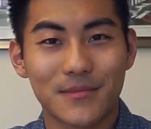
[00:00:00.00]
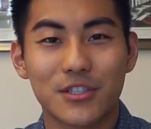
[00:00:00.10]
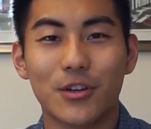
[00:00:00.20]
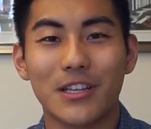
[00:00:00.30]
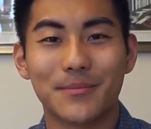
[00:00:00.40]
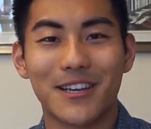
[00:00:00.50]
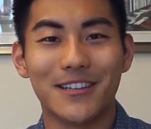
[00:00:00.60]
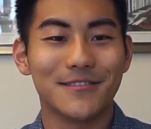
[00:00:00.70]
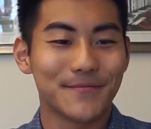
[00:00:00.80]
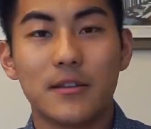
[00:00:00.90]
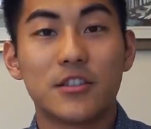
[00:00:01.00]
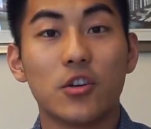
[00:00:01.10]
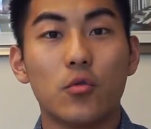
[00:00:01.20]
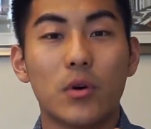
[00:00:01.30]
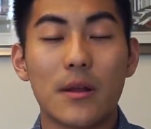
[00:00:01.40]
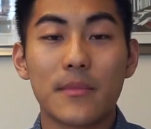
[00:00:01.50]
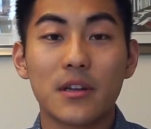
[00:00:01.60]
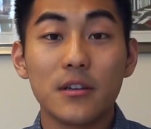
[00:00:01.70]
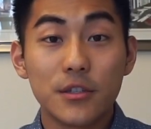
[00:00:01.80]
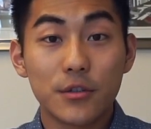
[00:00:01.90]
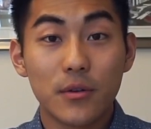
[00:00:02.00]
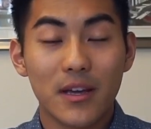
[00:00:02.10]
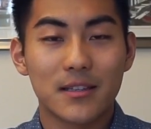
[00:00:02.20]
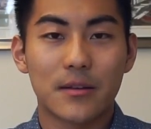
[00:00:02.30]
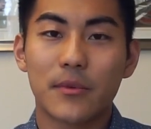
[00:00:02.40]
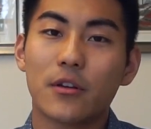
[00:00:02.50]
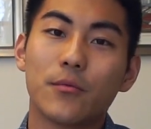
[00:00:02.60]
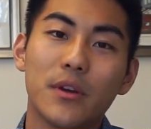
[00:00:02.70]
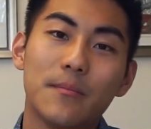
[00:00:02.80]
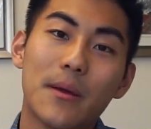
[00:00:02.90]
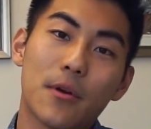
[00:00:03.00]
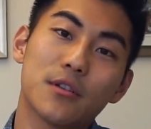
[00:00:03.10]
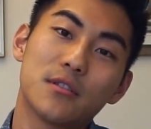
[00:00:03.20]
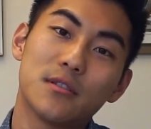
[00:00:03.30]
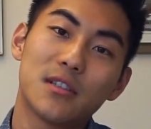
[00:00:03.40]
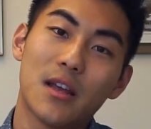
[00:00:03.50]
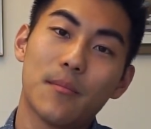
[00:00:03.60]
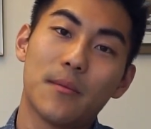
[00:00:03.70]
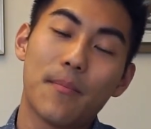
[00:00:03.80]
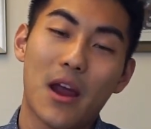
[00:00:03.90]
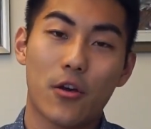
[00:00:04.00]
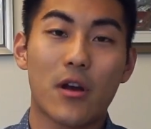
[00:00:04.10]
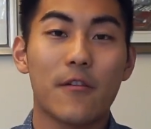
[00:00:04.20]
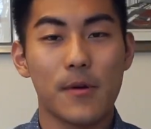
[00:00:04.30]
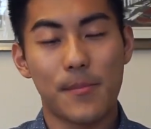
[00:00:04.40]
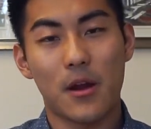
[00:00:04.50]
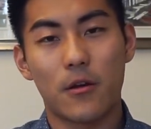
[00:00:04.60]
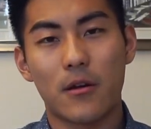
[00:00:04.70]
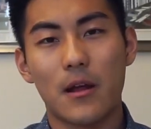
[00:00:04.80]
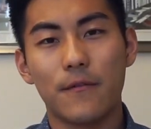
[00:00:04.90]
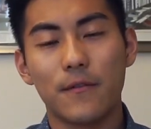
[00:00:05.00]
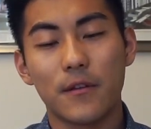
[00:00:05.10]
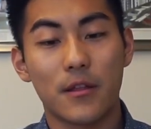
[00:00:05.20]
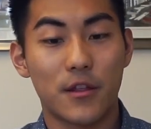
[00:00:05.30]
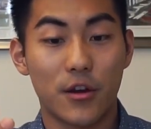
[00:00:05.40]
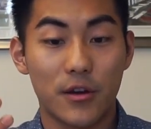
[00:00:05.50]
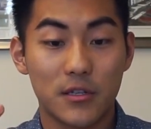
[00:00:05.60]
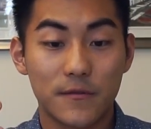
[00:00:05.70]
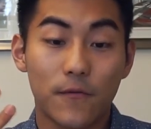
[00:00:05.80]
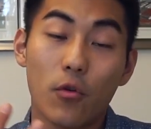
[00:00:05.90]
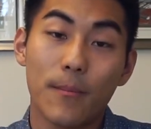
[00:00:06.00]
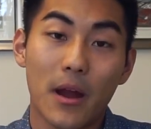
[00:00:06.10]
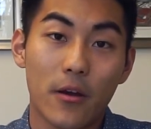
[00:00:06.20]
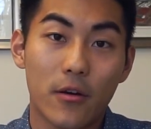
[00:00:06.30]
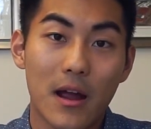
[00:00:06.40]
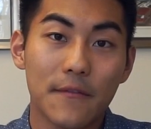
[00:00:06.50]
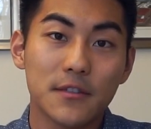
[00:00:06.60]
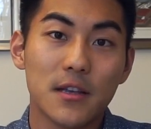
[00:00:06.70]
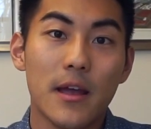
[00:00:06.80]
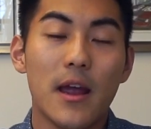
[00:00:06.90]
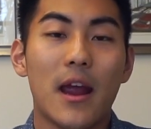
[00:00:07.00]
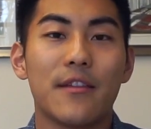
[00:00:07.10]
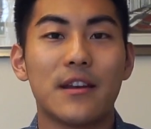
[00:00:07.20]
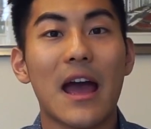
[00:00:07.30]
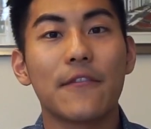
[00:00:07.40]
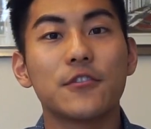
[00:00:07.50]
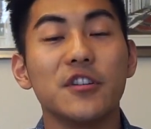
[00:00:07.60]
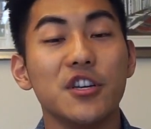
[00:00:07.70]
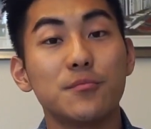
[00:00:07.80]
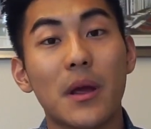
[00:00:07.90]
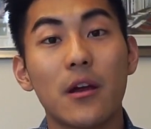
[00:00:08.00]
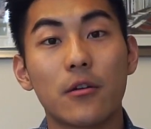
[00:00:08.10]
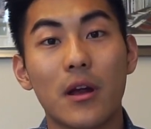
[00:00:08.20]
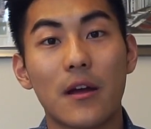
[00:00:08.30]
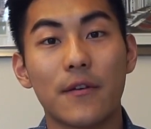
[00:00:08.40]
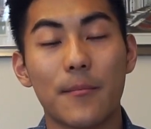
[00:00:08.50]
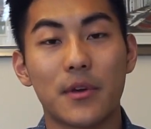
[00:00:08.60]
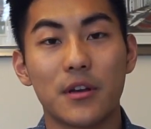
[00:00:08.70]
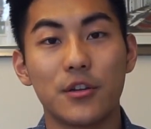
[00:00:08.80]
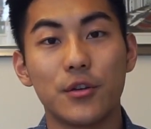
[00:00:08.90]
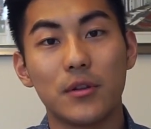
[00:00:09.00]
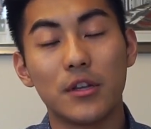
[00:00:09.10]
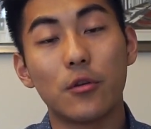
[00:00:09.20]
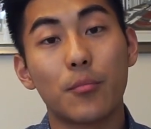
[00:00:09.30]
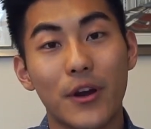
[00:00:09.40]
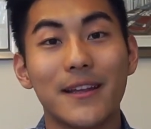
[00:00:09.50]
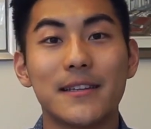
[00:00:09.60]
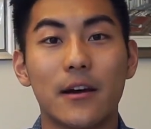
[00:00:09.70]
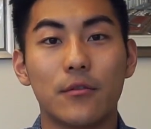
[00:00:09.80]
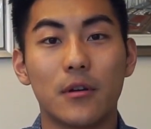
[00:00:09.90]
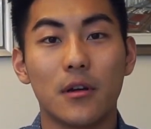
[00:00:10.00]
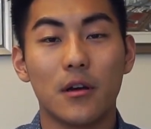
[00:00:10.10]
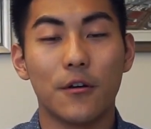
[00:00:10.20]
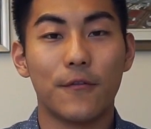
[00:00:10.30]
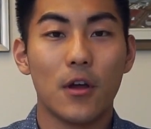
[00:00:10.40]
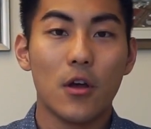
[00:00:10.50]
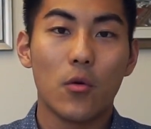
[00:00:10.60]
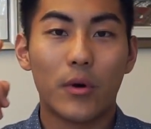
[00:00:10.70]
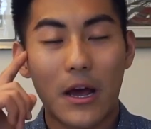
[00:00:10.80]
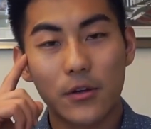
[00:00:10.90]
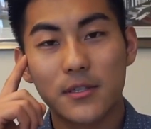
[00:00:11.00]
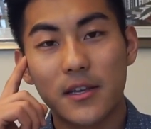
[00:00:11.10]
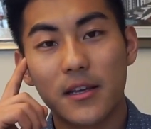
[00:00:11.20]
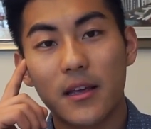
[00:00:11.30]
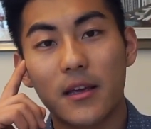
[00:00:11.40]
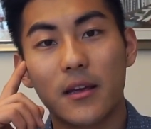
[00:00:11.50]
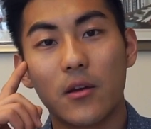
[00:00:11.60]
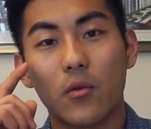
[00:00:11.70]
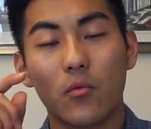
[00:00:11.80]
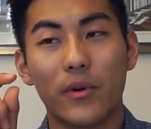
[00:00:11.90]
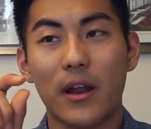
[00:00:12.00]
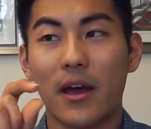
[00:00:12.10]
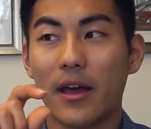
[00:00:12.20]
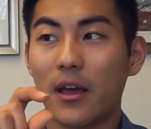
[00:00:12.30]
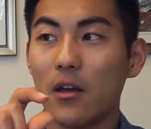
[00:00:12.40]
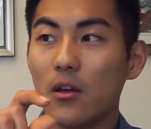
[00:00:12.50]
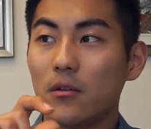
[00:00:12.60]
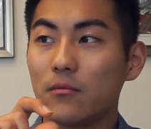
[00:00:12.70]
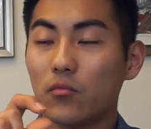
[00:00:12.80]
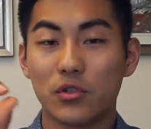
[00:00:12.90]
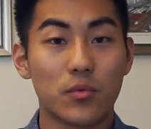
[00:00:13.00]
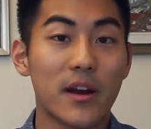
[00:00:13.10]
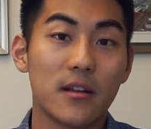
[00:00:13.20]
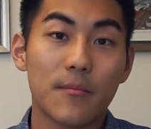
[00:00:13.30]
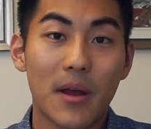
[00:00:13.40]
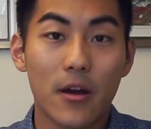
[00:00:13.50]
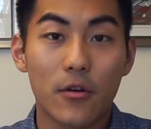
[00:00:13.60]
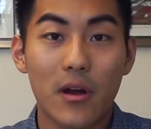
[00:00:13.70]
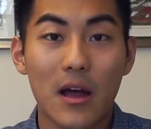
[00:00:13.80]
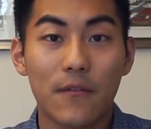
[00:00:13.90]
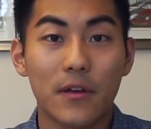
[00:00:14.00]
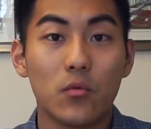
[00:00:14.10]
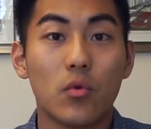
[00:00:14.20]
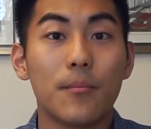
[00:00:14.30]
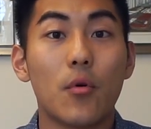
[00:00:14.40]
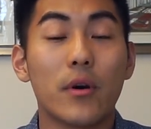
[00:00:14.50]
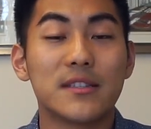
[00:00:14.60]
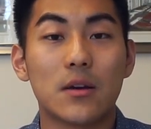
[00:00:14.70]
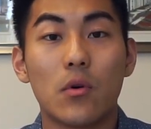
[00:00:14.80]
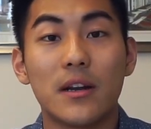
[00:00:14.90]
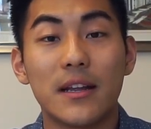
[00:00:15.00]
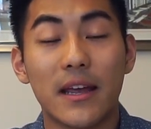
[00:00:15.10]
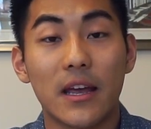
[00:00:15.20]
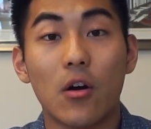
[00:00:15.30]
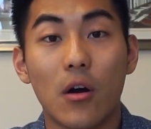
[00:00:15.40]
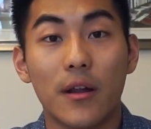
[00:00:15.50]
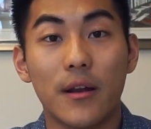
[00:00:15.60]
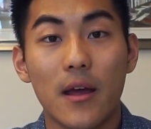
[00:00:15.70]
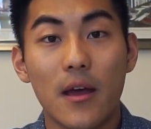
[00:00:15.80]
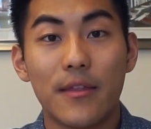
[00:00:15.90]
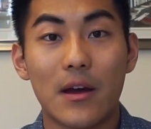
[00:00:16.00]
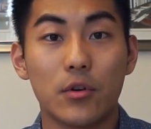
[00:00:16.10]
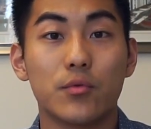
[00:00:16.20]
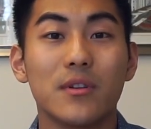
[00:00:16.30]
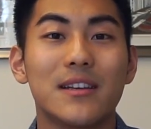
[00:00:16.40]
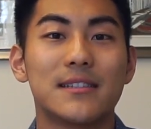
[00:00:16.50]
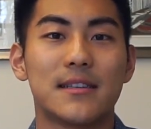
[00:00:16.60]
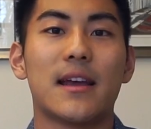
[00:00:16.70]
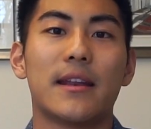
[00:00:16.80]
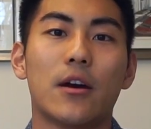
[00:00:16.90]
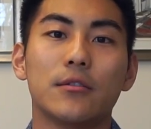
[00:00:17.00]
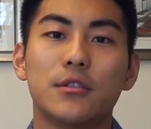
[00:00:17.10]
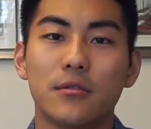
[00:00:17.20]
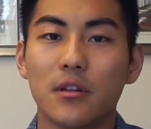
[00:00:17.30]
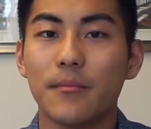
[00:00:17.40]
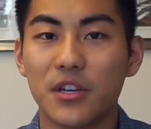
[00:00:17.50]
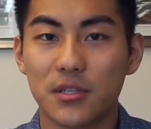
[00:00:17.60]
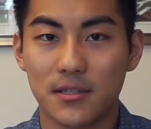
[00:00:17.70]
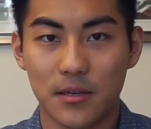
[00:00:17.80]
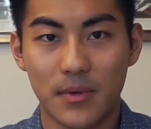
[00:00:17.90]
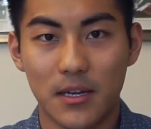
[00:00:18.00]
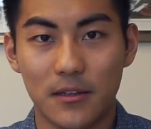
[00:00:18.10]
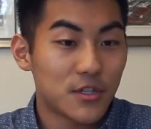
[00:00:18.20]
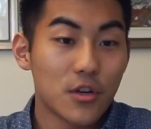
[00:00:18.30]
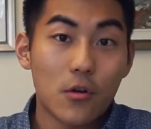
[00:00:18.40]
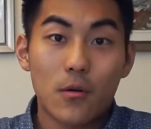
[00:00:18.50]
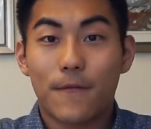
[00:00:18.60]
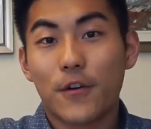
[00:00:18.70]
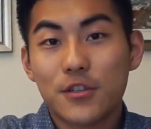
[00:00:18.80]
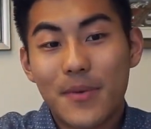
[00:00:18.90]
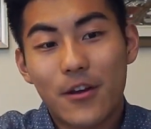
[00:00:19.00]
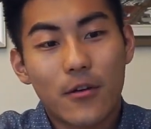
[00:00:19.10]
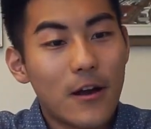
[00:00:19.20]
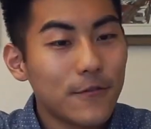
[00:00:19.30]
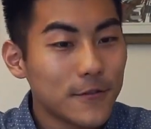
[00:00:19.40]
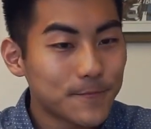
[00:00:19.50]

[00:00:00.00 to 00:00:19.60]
So let's begin. So what I'm gonna do is I'm gonna read my personal statement paragraph by paragraph. There's 4 paragraphs, and then after each paragraph, I'm gonna do a little breakdown of what I was thinking when I was writing the paragraph and what points I wanted to hit on that would really stand out to the admissions committee. So, first paragraph.